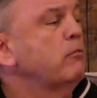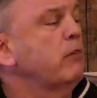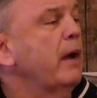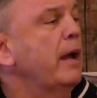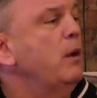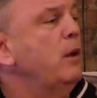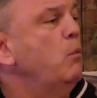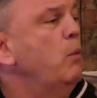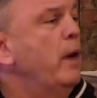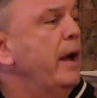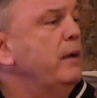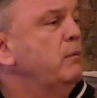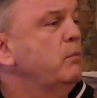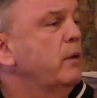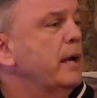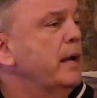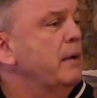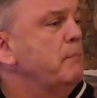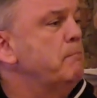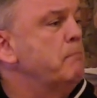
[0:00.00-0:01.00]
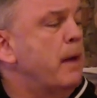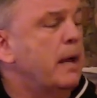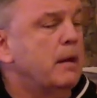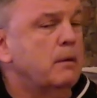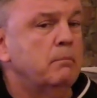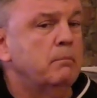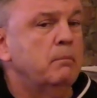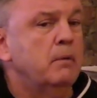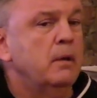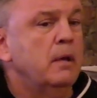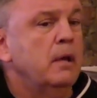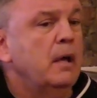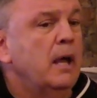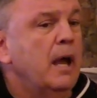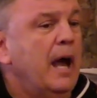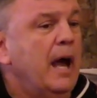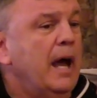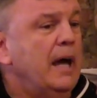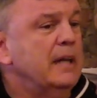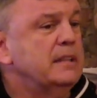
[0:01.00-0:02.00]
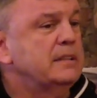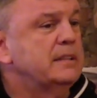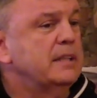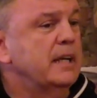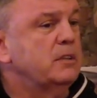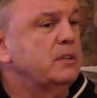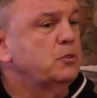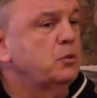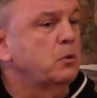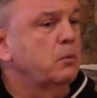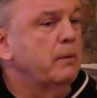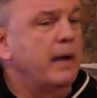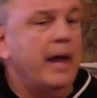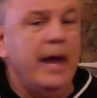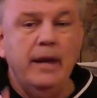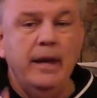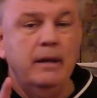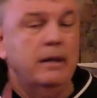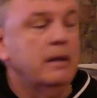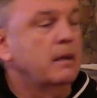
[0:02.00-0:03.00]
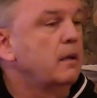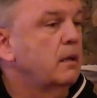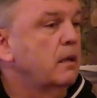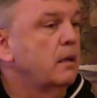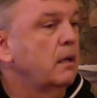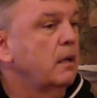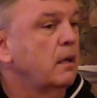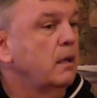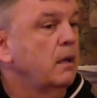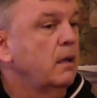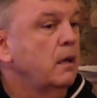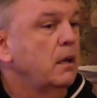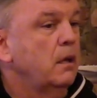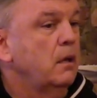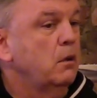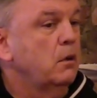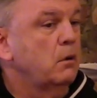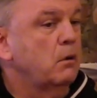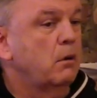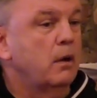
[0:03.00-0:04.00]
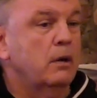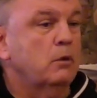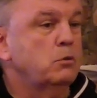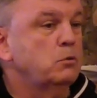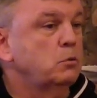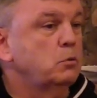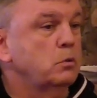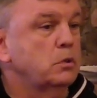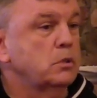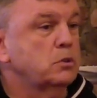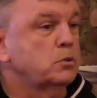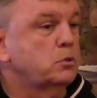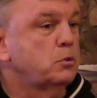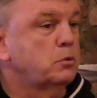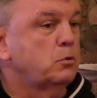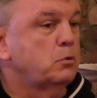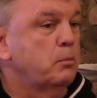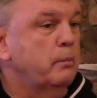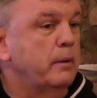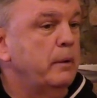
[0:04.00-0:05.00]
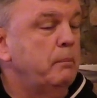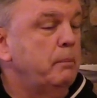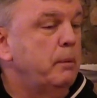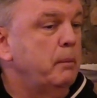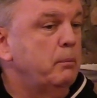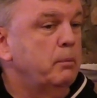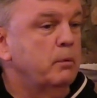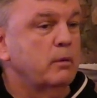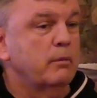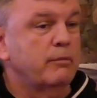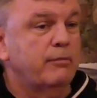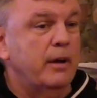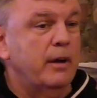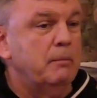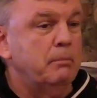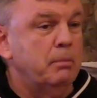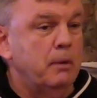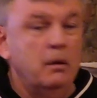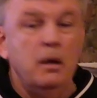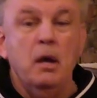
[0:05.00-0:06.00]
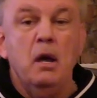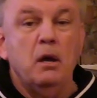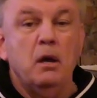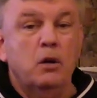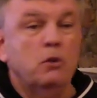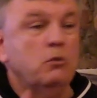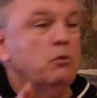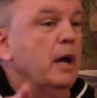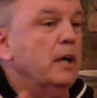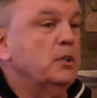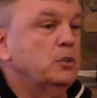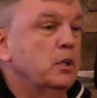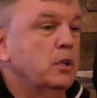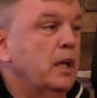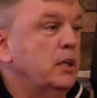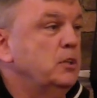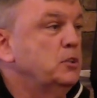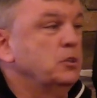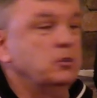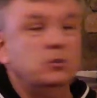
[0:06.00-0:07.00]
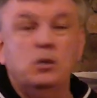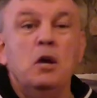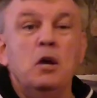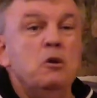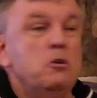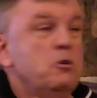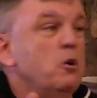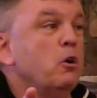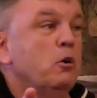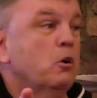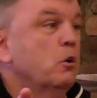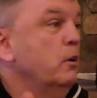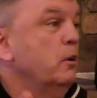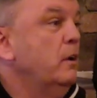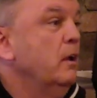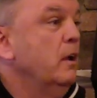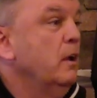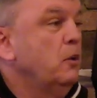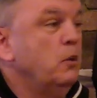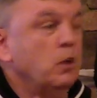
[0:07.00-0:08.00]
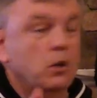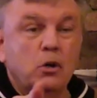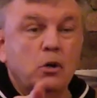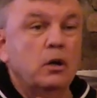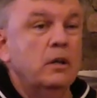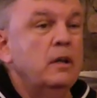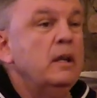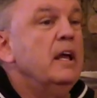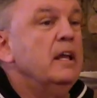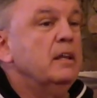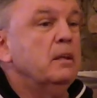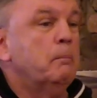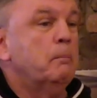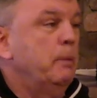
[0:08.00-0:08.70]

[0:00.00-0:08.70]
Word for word: right away when I met him, I said to him, hey, you know, I don't do this to too many people in a fight plan. Congratulations, you're good. You're good. The